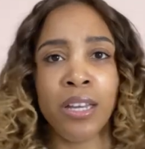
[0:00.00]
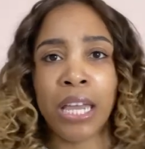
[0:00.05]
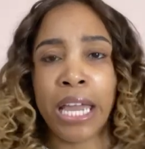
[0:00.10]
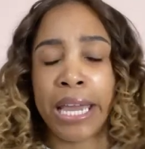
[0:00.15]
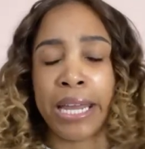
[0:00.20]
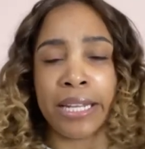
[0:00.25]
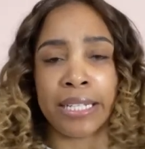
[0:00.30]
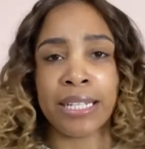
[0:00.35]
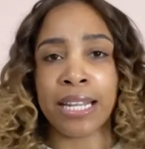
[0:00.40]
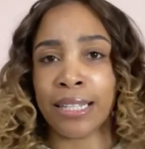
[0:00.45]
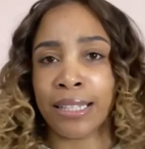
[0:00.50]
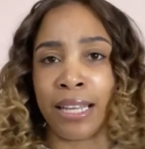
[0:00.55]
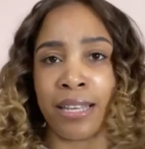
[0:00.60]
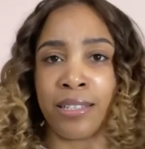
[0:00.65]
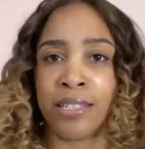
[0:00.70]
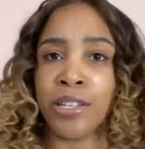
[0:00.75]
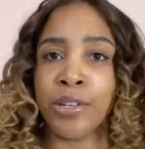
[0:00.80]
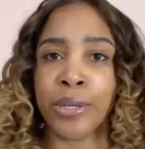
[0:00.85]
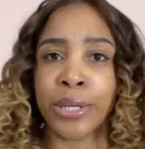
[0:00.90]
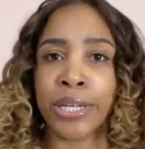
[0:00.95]
and it's not that
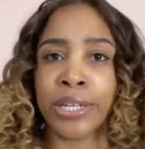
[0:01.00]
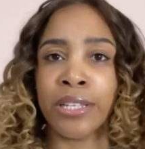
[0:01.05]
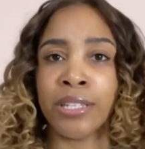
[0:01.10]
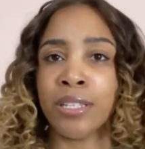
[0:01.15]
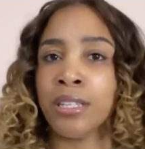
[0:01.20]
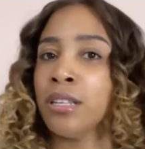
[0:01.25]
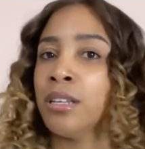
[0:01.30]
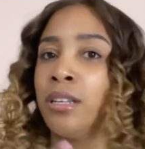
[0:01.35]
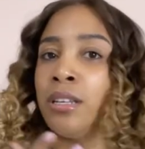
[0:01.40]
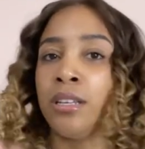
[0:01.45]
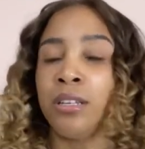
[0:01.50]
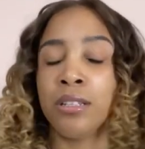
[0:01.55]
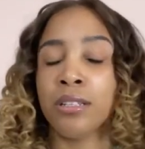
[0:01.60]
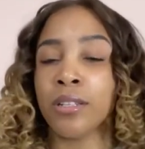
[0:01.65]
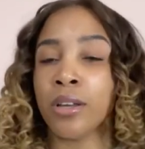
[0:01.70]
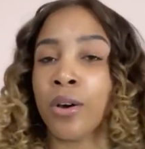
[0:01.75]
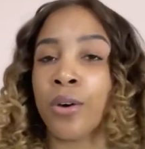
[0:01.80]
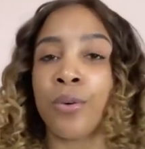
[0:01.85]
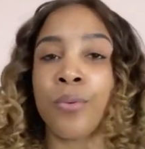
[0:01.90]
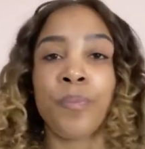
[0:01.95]
serious.
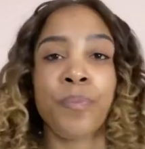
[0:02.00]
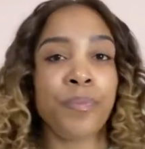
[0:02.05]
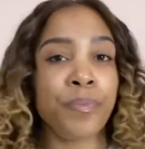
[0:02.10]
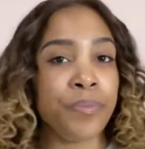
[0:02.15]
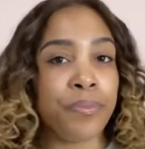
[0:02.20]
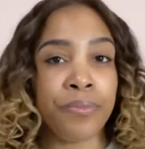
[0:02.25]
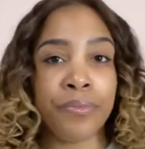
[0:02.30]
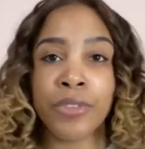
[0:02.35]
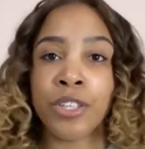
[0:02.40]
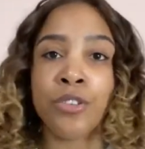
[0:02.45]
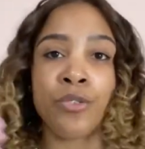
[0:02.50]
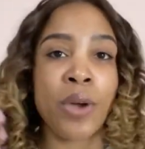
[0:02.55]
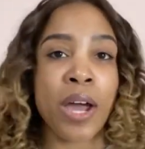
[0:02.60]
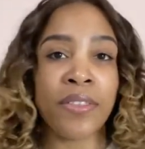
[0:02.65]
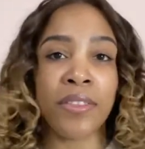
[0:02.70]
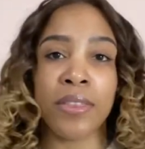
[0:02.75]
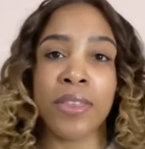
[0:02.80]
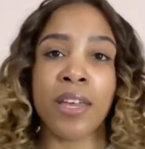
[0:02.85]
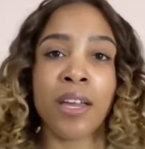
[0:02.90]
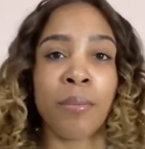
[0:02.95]
So you have
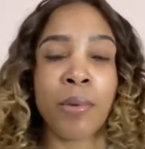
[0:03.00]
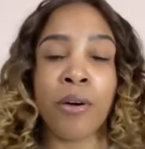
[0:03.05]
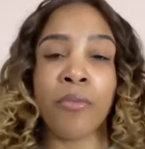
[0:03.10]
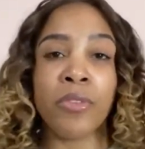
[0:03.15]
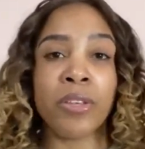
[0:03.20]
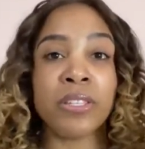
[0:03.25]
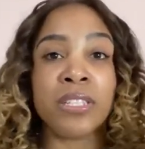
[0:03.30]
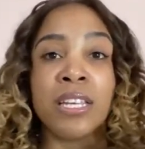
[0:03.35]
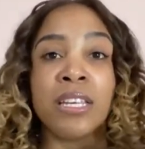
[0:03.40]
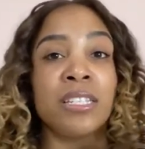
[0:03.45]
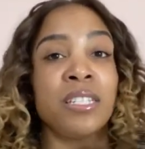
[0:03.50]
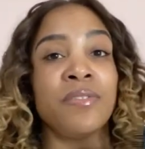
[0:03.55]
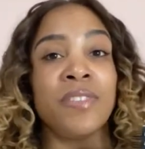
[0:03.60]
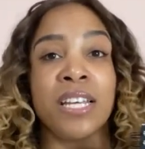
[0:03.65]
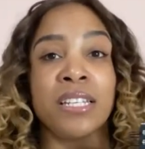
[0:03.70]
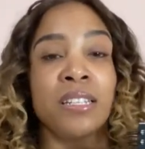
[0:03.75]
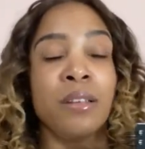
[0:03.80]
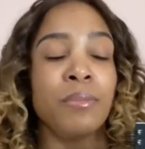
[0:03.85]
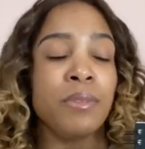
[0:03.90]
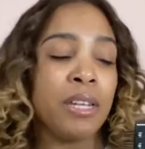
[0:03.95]
to think about these things if
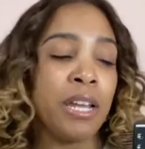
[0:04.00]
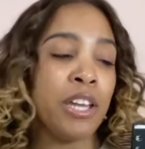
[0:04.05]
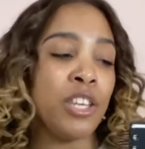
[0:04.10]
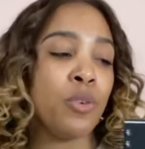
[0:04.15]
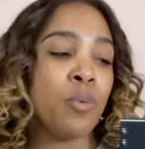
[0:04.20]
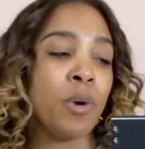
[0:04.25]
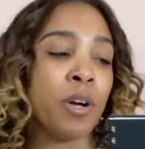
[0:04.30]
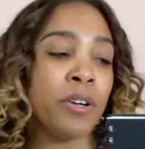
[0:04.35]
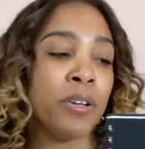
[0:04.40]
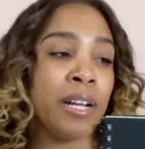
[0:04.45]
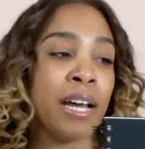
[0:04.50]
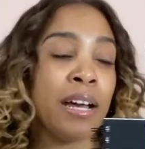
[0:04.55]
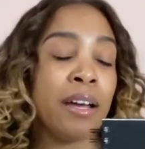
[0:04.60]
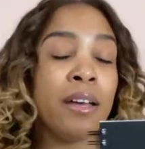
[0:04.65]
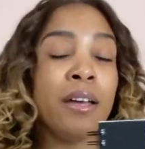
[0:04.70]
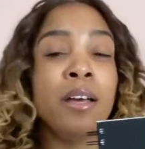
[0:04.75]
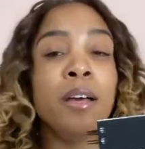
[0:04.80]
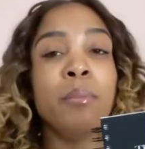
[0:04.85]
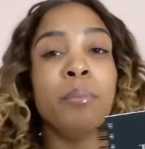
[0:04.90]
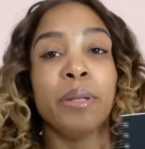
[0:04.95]
that's something that you want or not.
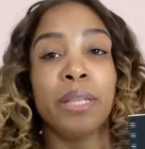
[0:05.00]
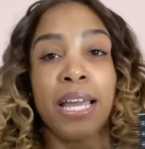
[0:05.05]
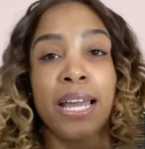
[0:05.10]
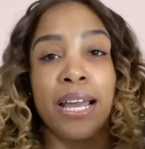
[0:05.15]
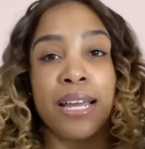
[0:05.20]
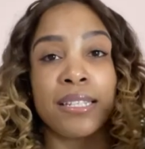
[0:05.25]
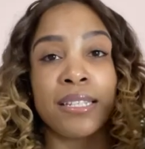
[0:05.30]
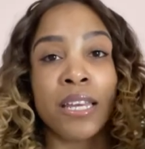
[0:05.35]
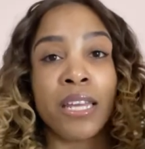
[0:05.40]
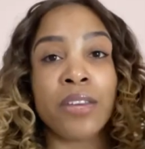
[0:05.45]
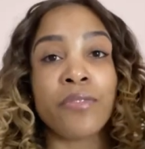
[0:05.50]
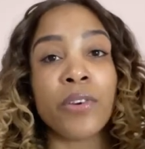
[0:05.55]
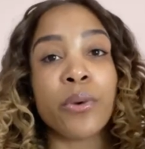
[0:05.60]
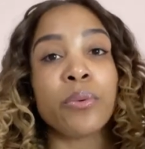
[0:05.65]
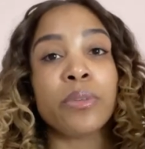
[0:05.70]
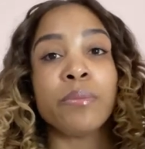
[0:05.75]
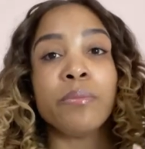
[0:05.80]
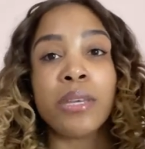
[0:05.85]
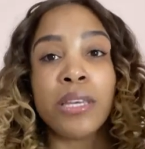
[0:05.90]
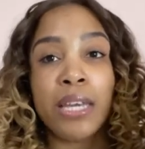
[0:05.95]
But like I said, if it
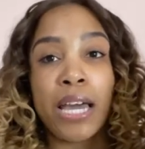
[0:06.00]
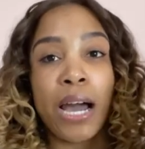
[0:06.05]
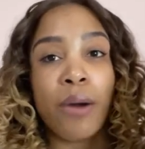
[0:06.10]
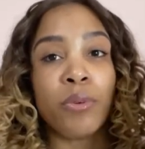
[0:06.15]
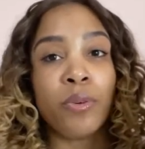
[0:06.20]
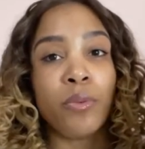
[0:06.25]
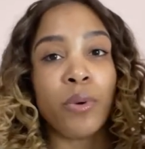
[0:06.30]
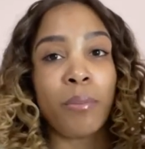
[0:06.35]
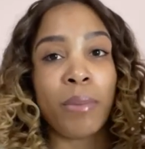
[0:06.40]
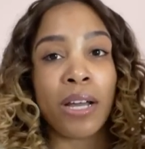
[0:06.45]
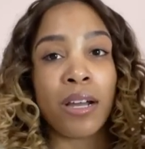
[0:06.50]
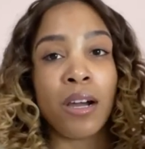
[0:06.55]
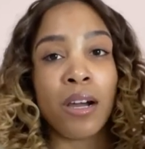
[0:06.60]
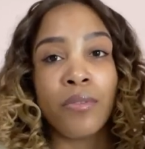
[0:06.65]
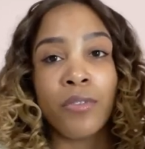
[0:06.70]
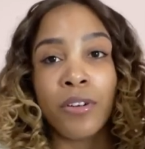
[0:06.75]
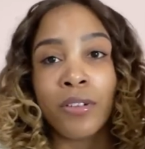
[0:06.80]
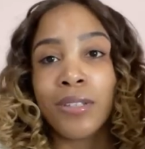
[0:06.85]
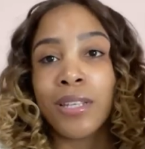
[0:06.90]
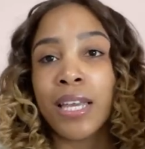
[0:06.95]
was me, I would want my
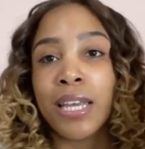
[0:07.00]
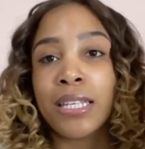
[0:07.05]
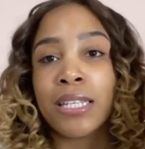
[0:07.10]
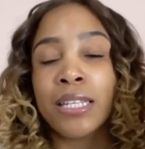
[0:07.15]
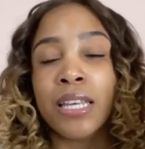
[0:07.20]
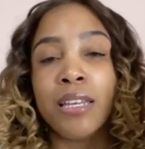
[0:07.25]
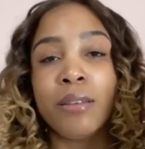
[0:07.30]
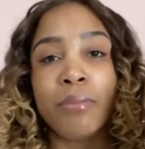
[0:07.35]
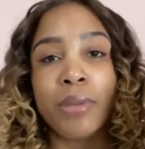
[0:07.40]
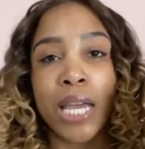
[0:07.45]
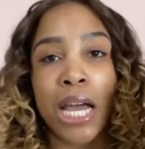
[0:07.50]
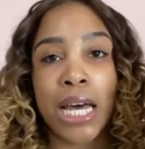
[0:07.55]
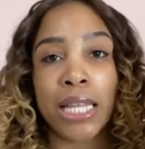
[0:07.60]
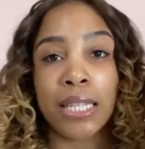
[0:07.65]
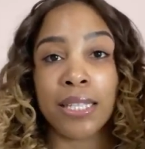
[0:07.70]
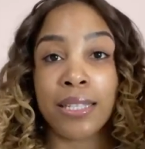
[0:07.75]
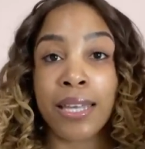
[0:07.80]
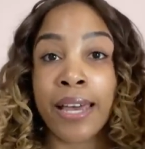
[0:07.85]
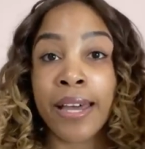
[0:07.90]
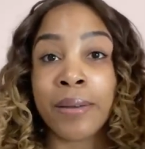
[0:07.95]
cover to extend beyond the
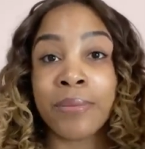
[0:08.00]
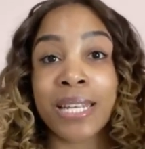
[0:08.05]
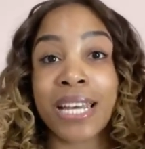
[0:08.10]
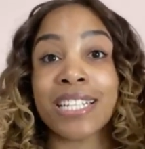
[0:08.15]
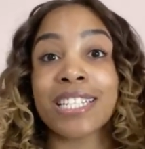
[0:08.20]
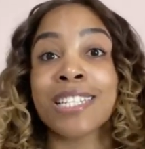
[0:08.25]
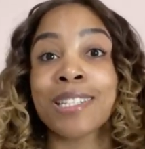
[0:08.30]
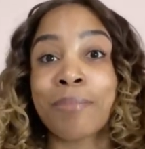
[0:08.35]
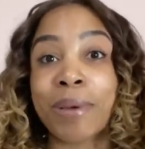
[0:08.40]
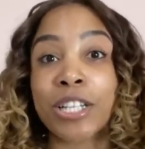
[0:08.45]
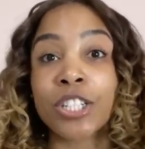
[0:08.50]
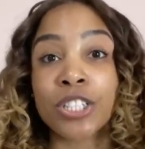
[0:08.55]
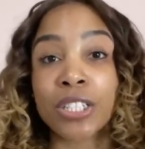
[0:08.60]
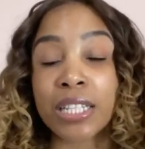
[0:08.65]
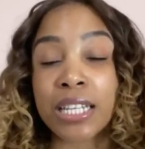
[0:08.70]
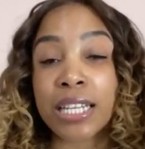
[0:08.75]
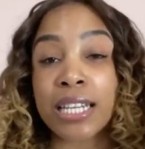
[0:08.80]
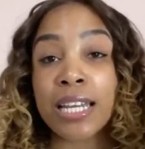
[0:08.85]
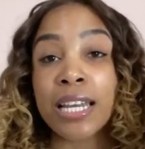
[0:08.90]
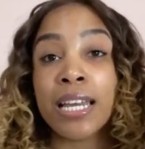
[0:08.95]
tabs,
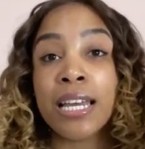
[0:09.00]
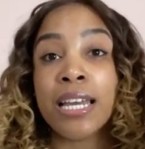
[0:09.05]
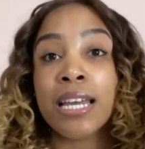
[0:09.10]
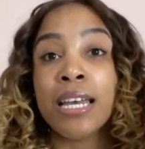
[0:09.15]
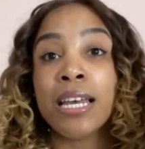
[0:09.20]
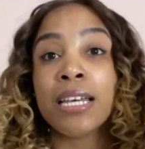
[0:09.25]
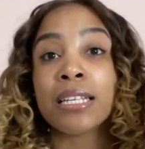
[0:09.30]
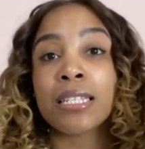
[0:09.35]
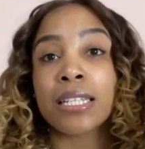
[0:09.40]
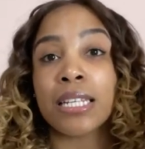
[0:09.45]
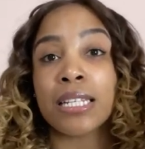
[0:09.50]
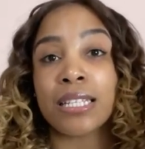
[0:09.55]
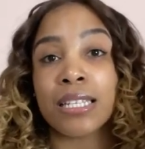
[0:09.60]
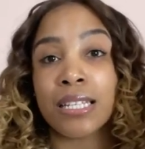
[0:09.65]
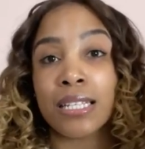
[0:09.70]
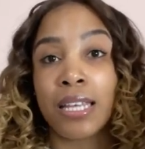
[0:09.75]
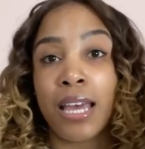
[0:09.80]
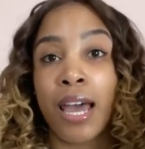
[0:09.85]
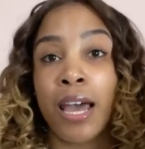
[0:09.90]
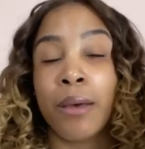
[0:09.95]
especially since the
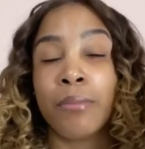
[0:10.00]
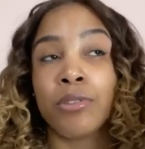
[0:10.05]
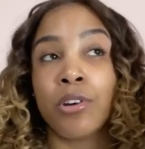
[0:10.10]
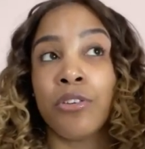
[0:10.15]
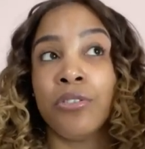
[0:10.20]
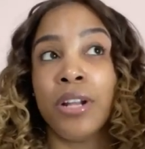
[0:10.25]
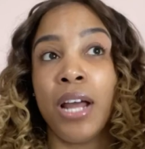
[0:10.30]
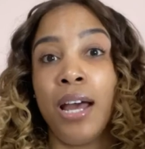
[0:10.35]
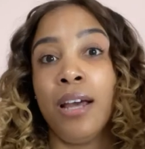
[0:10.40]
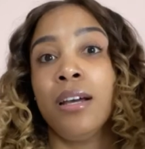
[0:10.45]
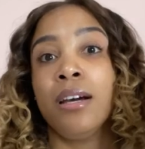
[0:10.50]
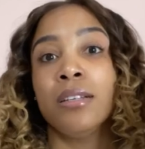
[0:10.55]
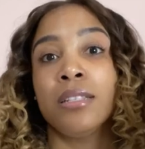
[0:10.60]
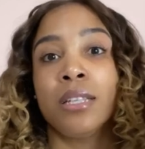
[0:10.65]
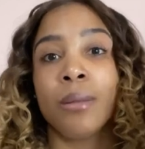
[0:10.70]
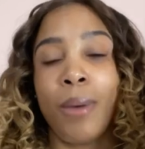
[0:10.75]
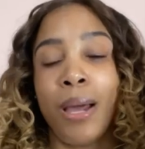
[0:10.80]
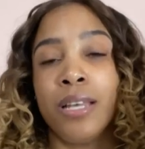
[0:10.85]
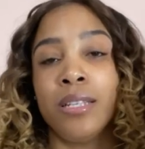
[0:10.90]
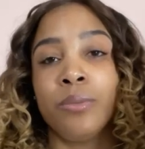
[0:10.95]
tabs are not
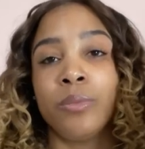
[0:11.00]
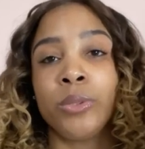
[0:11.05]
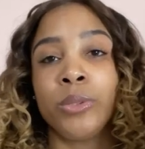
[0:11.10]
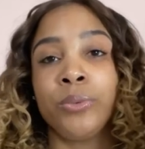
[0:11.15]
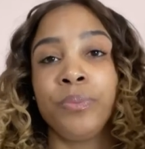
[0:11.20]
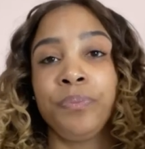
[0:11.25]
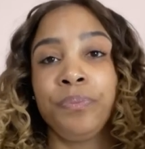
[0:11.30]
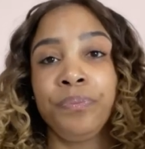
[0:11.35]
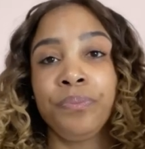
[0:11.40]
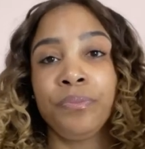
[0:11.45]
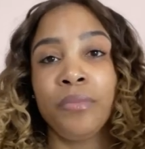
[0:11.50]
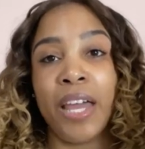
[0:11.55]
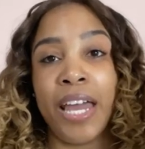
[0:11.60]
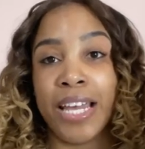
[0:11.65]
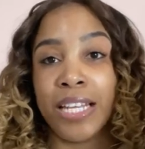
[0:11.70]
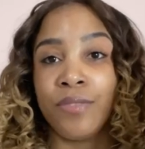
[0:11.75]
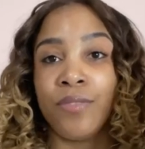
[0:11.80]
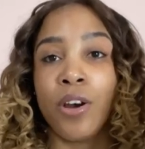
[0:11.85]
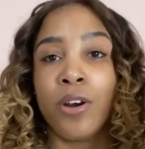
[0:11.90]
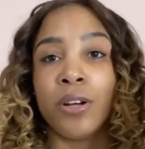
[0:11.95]
customizable
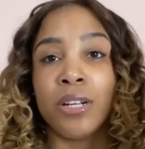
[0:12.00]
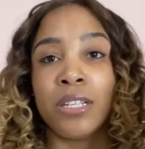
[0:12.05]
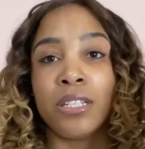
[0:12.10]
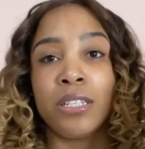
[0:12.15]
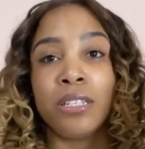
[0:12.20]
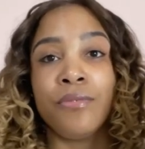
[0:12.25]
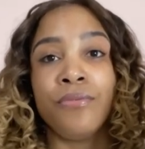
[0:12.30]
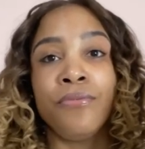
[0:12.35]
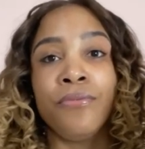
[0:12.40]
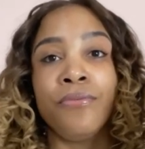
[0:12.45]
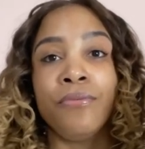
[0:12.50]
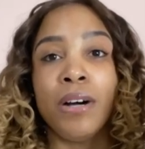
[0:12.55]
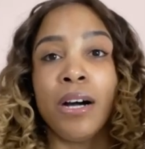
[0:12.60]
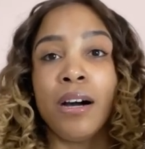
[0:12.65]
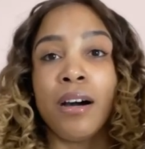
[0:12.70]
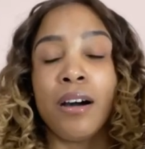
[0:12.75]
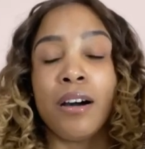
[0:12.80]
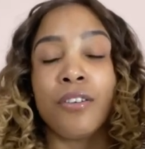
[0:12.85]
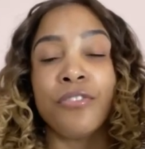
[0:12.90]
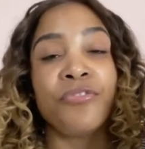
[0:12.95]
as far as
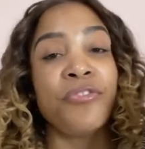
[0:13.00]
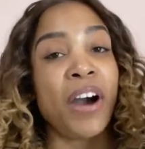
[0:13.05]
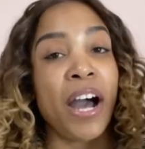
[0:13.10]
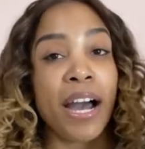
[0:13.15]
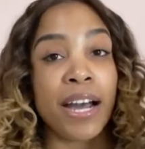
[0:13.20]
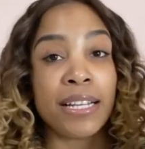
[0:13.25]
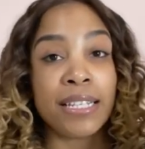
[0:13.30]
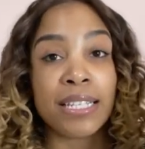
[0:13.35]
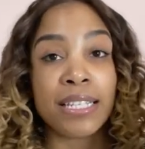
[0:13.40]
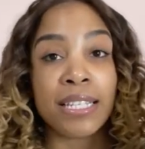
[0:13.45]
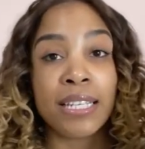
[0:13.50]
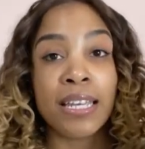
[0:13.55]
uh, font,